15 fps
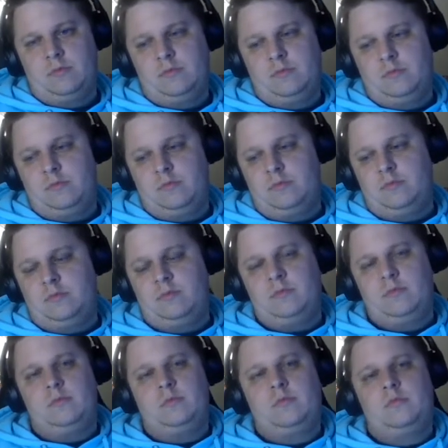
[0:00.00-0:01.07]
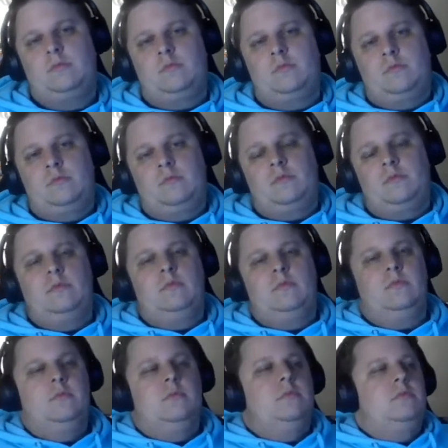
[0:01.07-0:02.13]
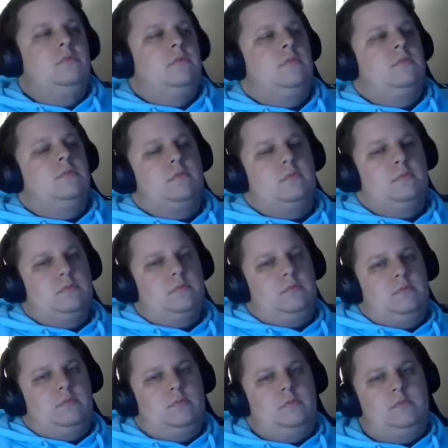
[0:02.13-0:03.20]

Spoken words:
This person isn't speaking.